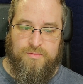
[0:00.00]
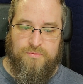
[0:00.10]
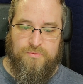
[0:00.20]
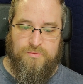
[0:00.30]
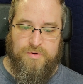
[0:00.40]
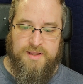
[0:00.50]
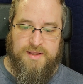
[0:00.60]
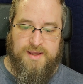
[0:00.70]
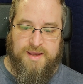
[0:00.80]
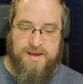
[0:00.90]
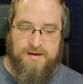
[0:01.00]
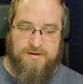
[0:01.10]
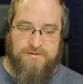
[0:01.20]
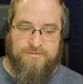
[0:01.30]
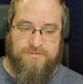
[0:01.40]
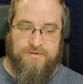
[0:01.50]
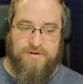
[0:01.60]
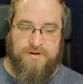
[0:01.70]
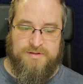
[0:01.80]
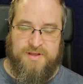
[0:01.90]
we have
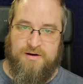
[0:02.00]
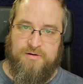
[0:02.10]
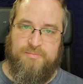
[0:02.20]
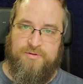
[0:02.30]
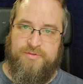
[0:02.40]
a terrible